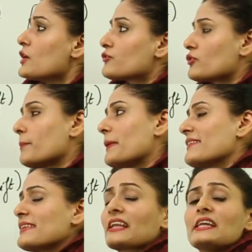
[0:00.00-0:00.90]
so
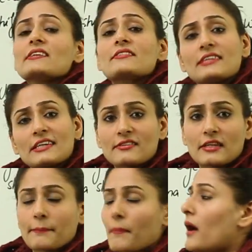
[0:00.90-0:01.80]
basically Six
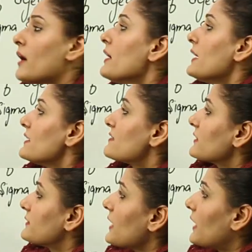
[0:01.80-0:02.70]
Sigma is
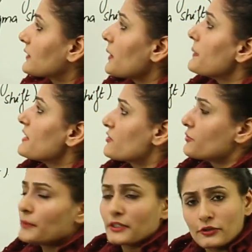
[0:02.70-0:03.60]
a
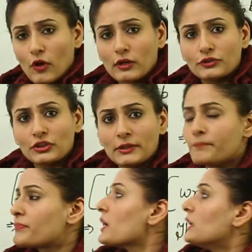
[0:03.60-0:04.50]
data-based methodology
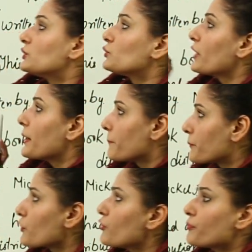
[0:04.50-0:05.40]
to
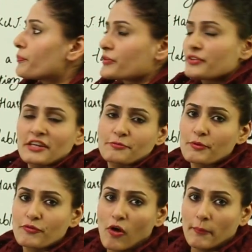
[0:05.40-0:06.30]
improve process
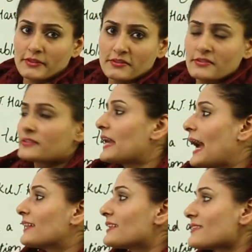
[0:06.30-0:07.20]
performance,
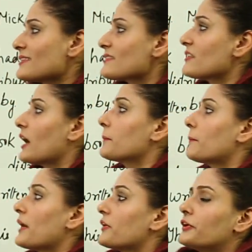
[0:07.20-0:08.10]
and this is
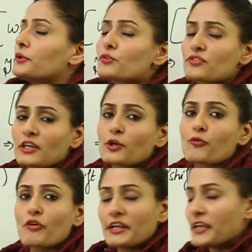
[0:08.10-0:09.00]
done by
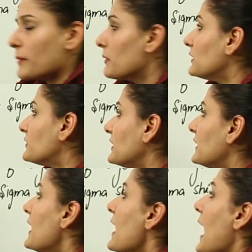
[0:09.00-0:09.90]
reducing
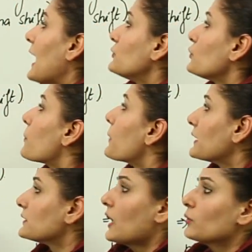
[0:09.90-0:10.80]
variability and to
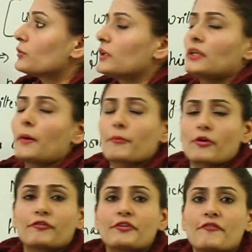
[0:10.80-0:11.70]
bring down the
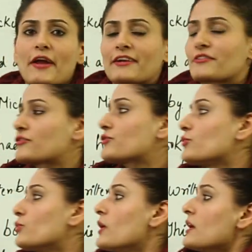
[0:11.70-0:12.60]
number of defects
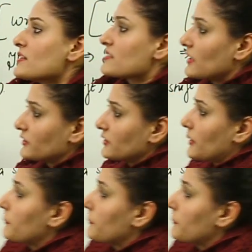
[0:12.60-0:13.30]
to certain